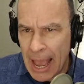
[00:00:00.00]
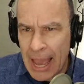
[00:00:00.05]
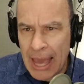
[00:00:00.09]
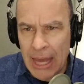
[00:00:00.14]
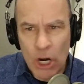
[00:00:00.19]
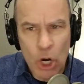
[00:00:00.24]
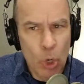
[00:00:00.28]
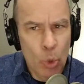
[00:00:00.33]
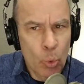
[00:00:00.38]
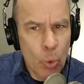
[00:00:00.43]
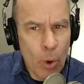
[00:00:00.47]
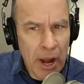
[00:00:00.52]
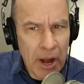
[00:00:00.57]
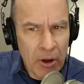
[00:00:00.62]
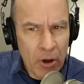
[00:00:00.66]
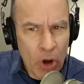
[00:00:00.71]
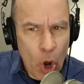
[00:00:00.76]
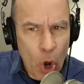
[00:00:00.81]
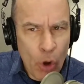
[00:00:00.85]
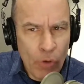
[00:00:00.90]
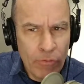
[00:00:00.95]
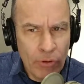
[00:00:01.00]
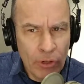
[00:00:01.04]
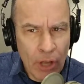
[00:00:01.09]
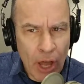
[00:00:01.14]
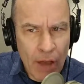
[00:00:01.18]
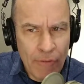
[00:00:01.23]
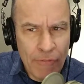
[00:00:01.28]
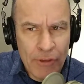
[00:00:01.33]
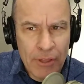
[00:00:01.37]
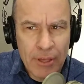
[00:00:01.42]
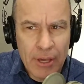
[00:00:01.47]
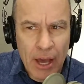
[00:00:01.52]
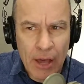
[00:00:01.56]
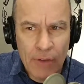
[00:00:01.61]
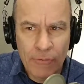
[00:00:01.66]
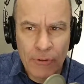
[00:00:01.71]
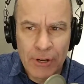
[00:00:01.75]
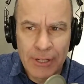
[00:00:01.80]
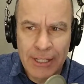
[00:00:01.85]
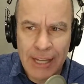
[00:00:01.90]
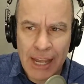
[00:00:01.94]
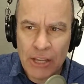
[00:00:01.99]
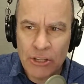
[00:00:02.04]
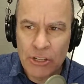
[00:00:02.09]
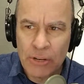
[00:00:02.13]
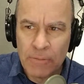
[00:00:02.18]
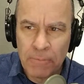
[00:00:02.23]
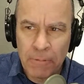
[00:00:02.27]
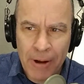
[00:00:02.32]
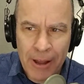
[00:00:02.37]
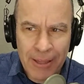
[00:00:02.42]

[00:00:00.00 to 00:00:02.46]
In a rare Oval Office confrontation,